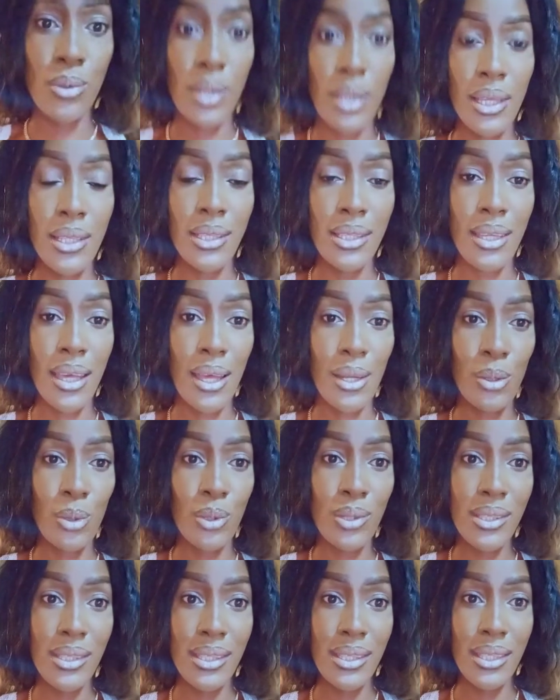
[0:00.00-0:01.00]
you guys
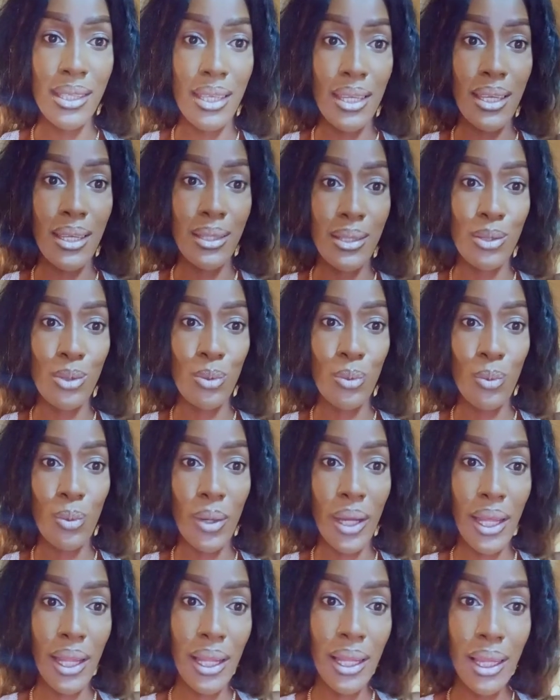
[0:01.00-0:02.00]
cannot see it
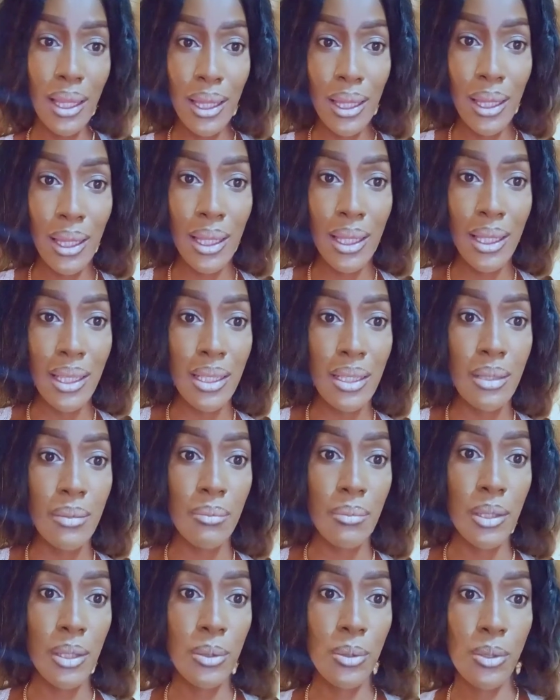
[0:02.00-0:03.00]
well
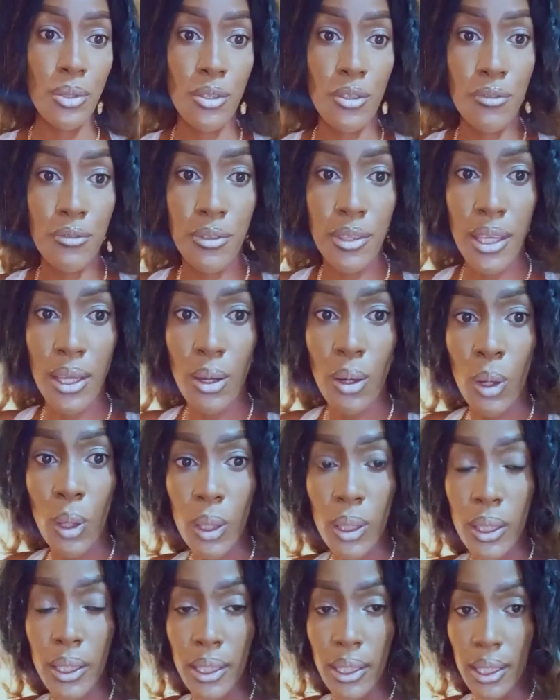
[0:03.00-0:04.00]
because of
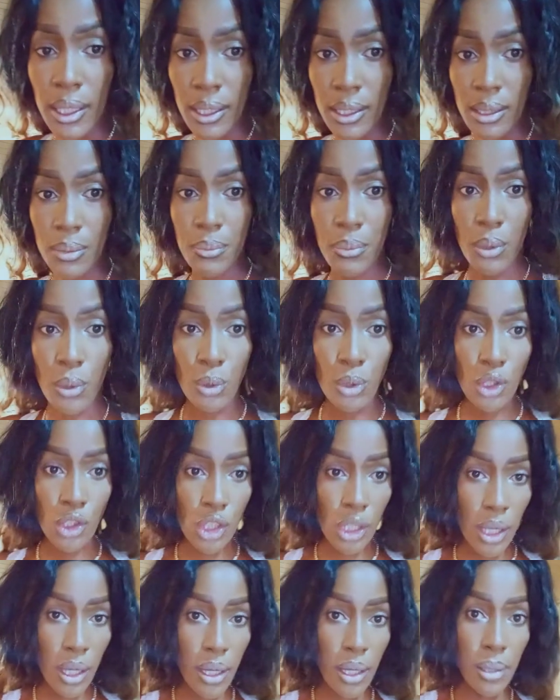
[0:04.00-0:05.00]
all the
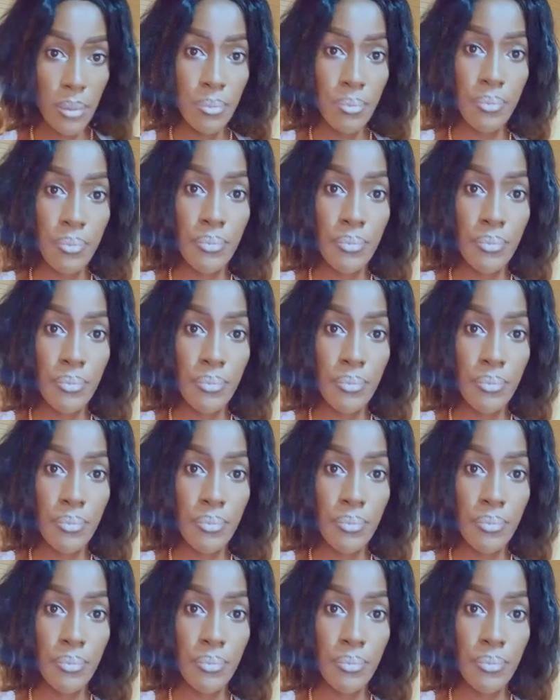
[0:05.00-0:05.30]
exposure.